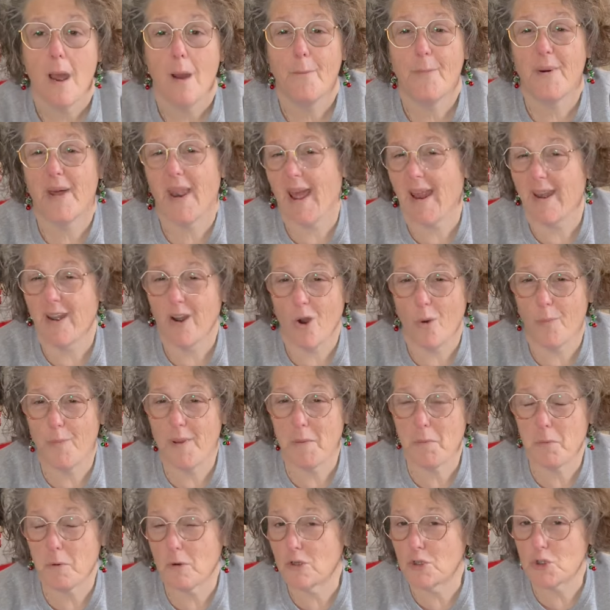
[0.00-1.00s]
but I know
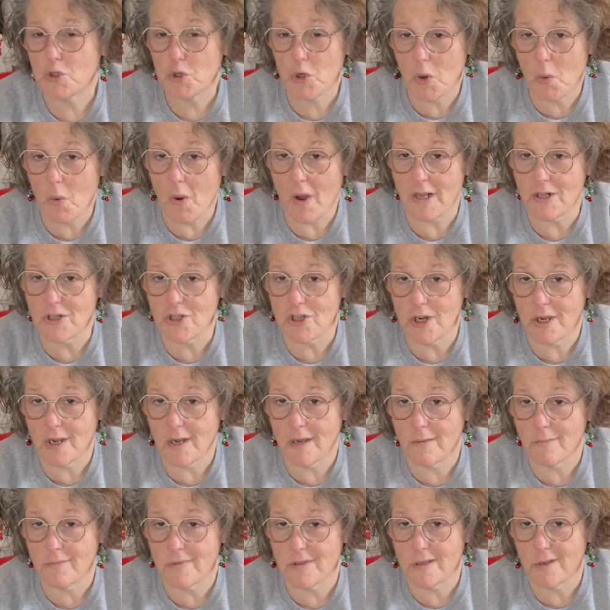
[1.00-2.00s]
people enjoy watching
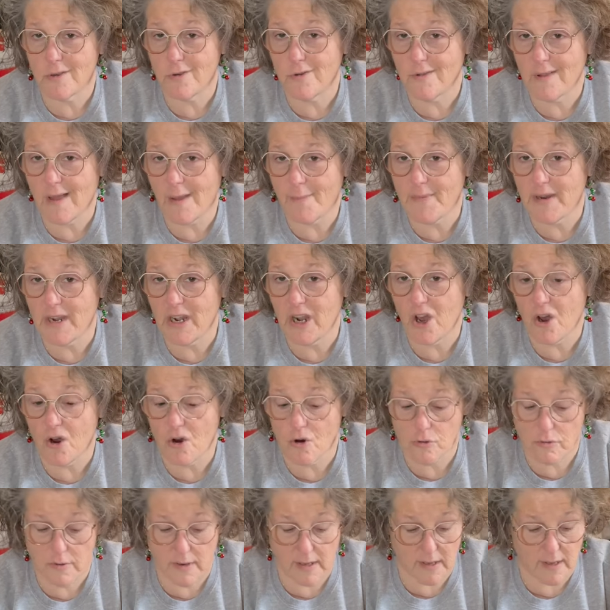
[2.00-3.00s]
them. So you let me
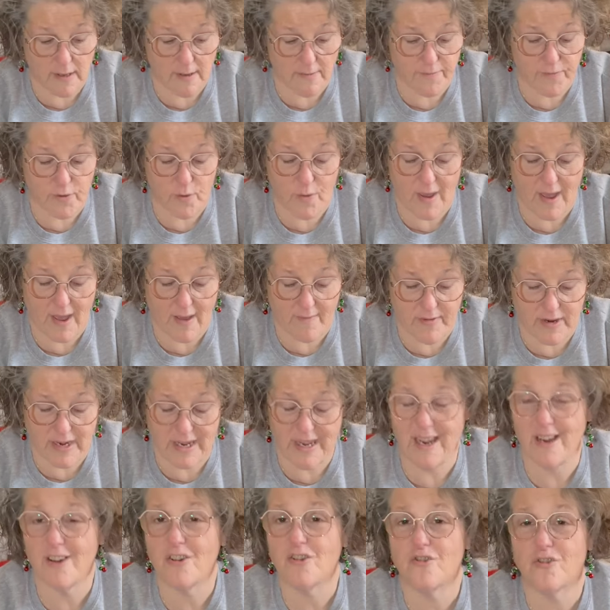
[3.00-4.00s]
know if you have any
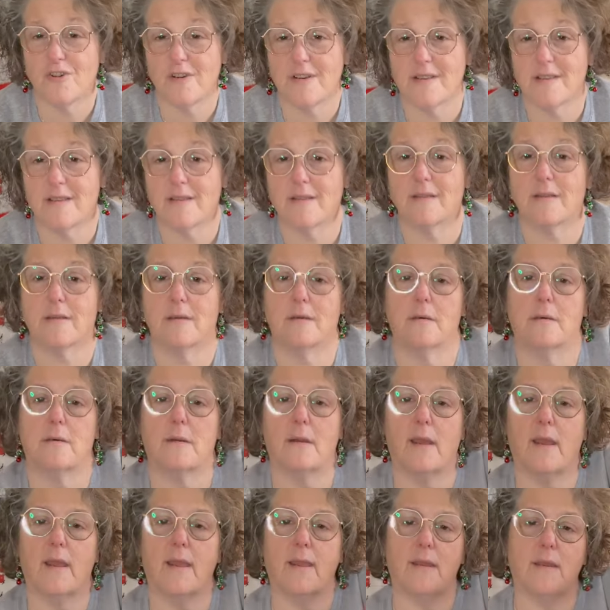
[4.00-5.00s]
interest
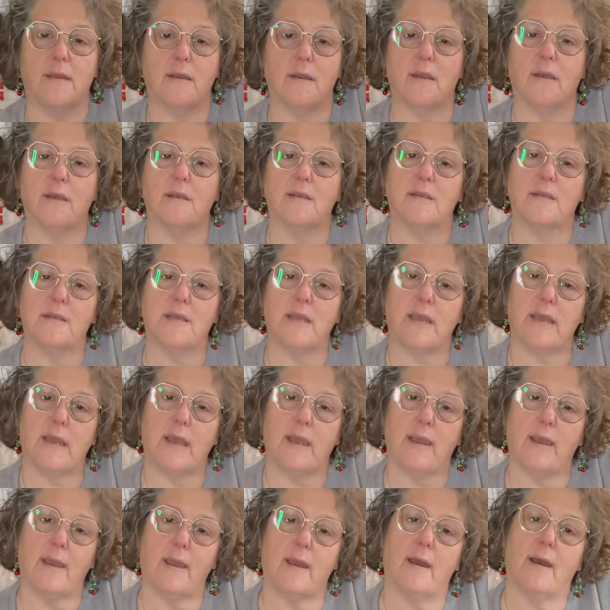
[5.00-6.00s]
in
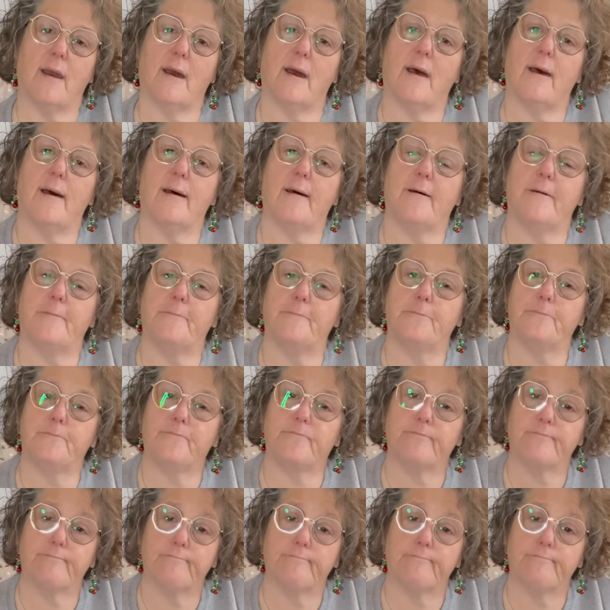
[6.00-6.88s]
seeing um,